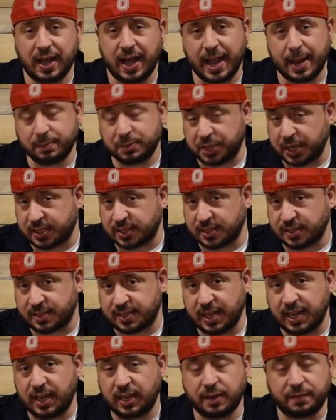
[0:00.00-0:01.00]
I am Jason
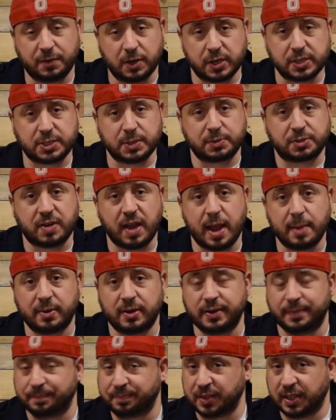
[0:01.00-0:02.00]
C, and if you're a
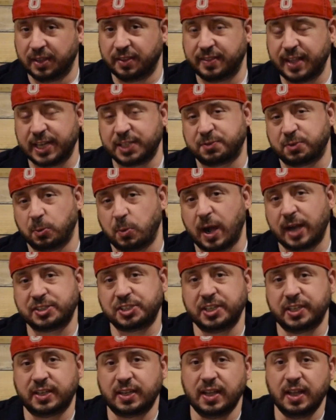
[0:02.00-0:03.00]
subscriber, thanks for
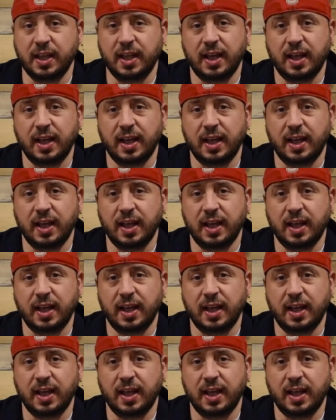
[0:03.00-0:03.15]
watching.